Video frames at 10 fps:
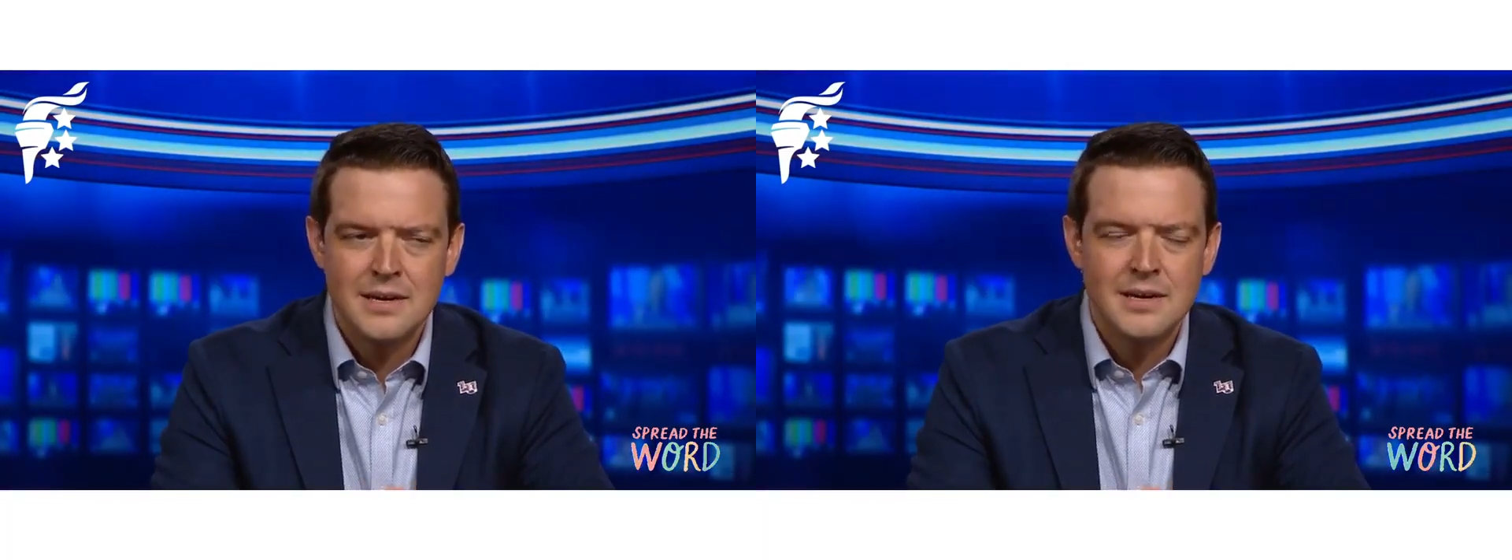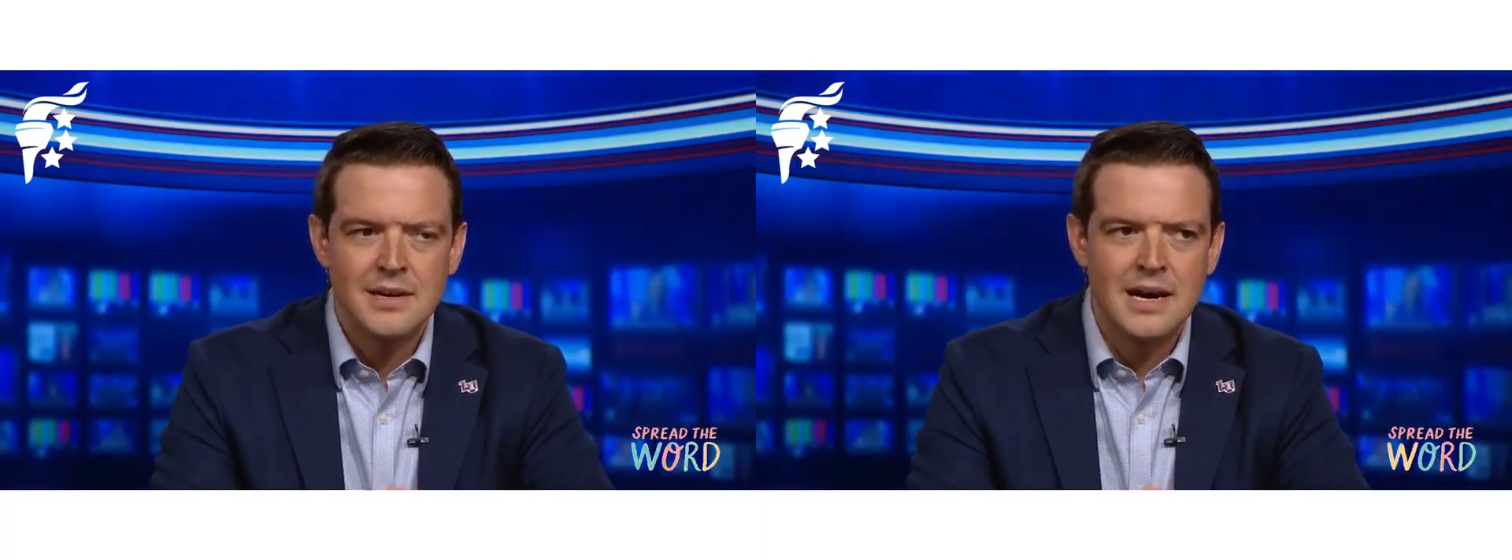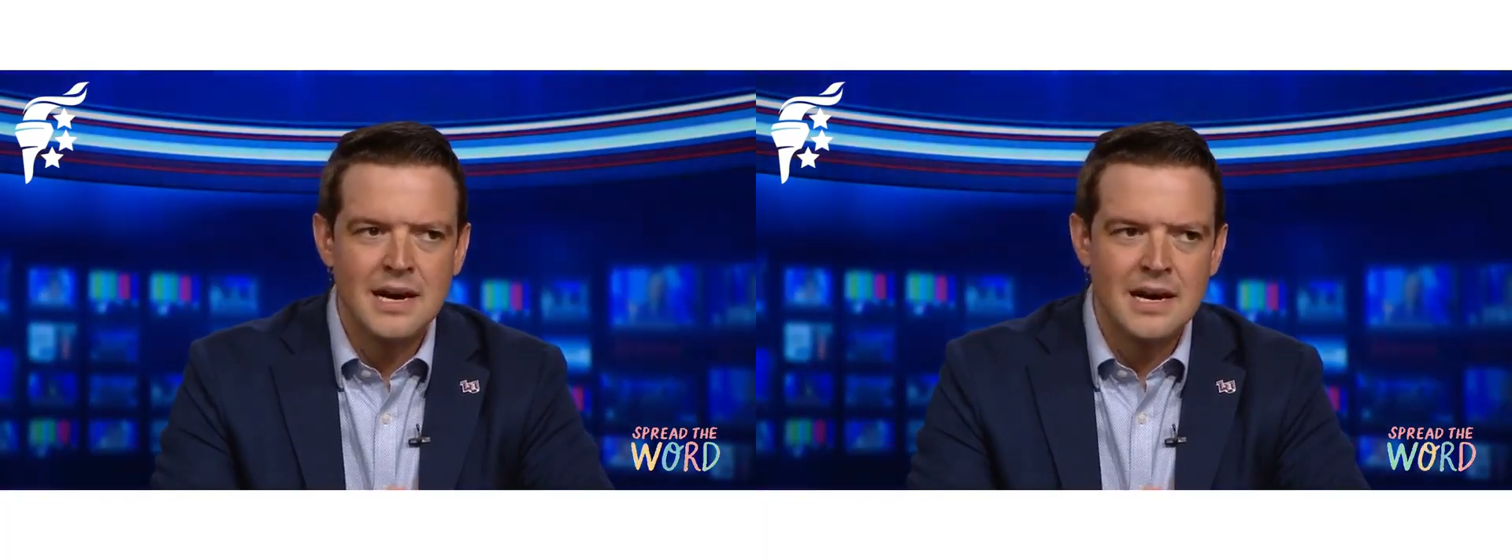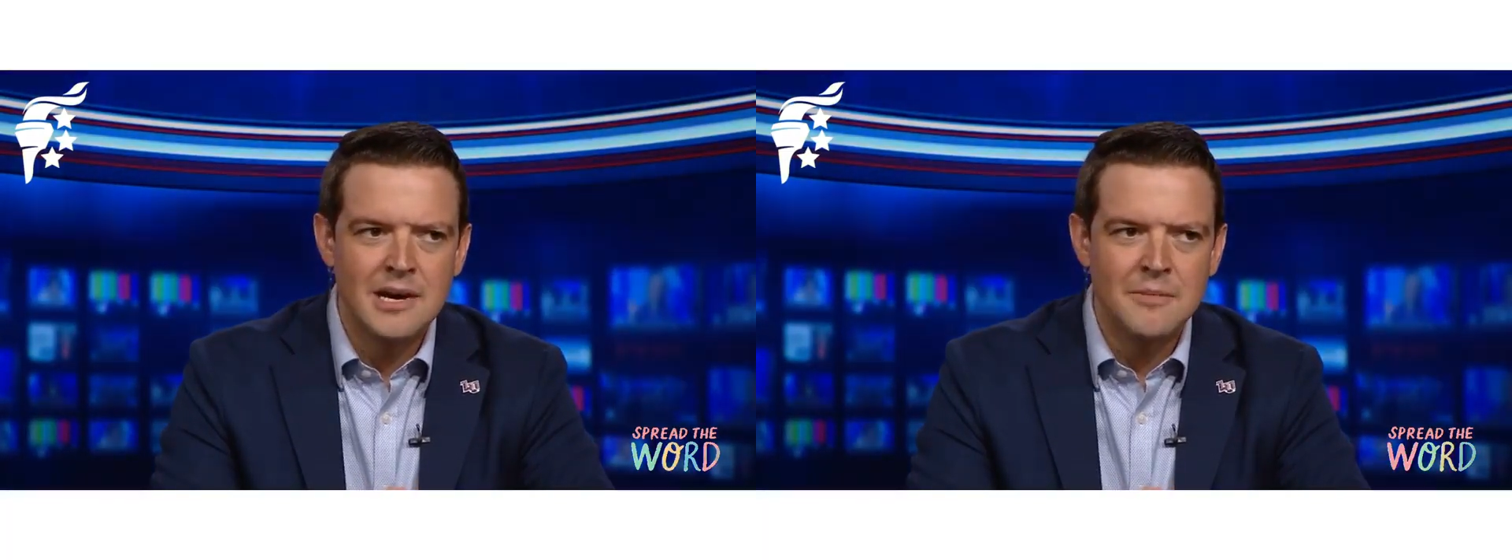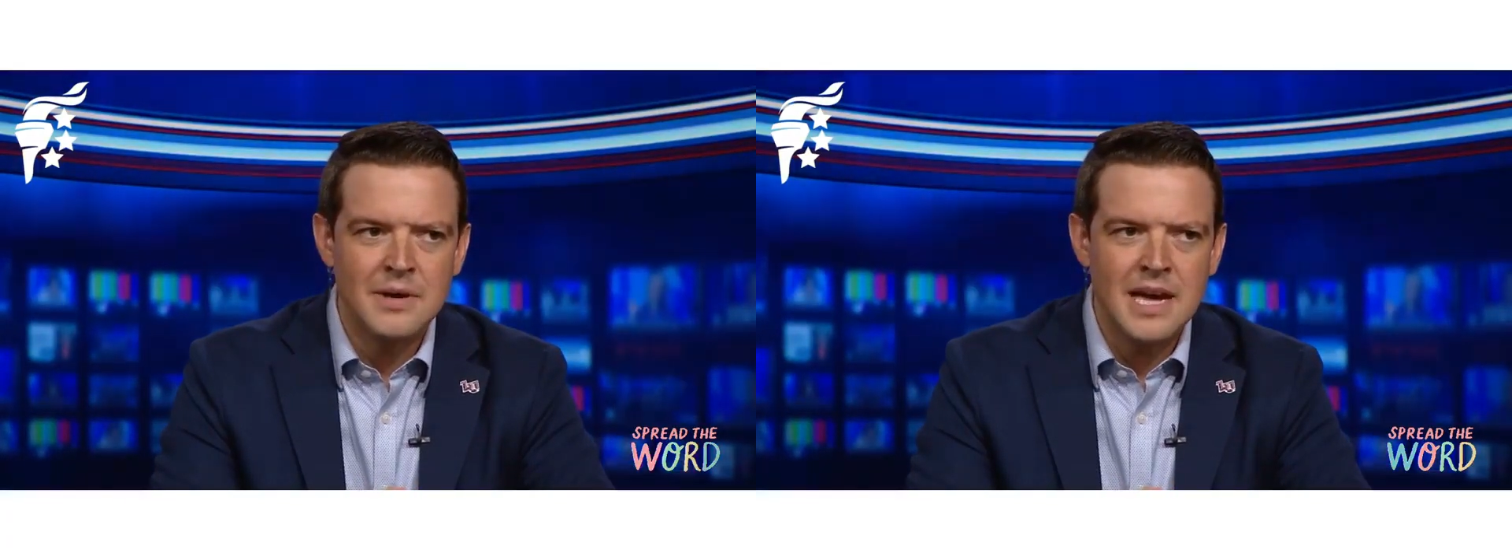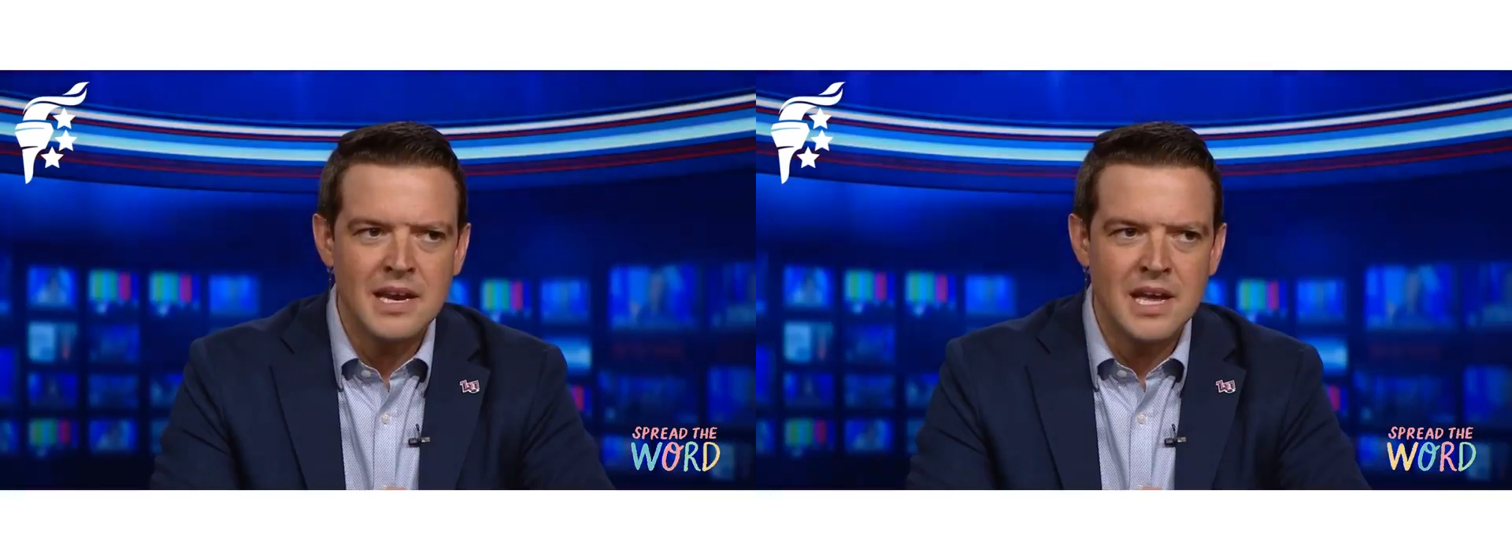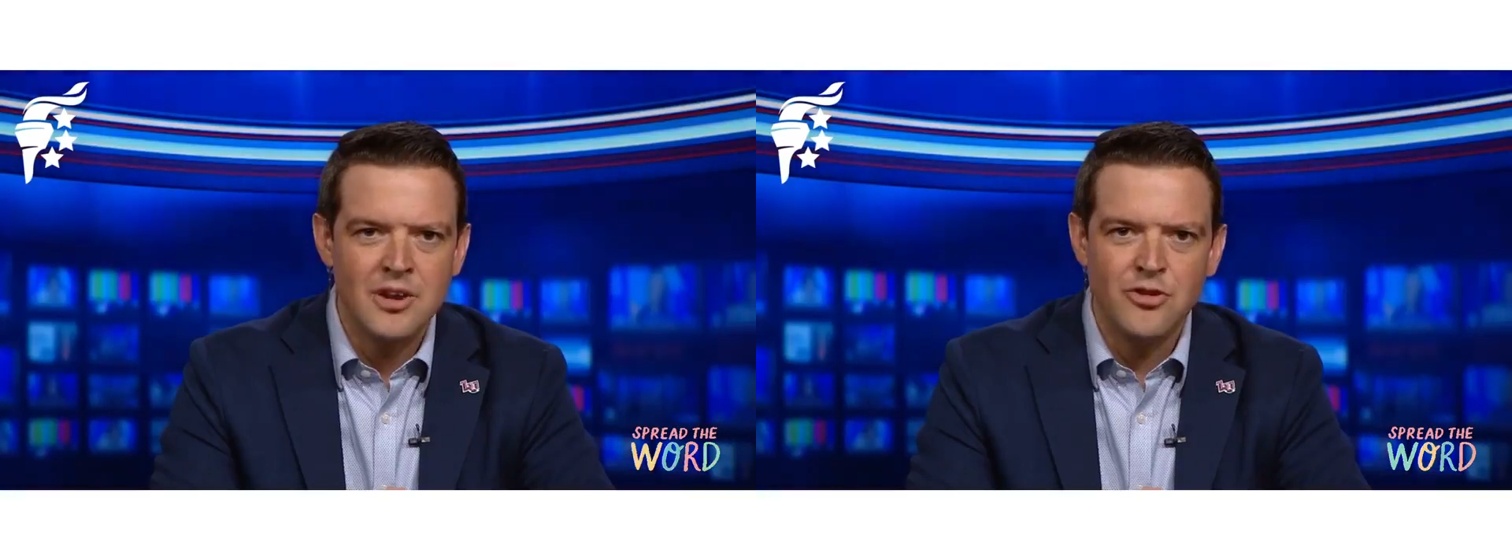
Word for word: Um, and, and